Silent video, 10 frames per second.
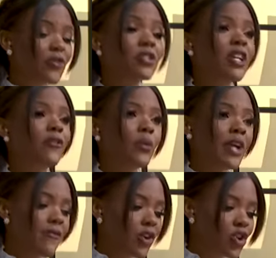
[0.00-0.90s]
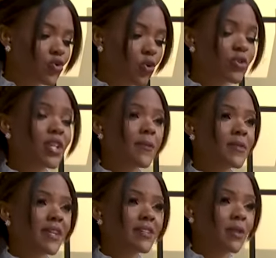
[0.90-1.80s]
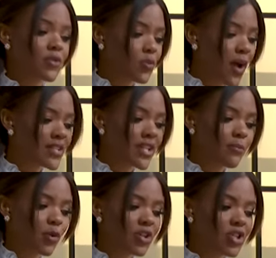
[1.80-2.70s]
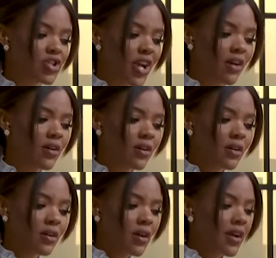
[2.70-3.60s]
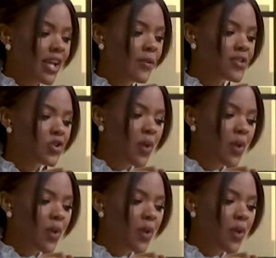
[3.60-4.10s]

for delivery of a controlled substance. He was arrested and put into jail. He was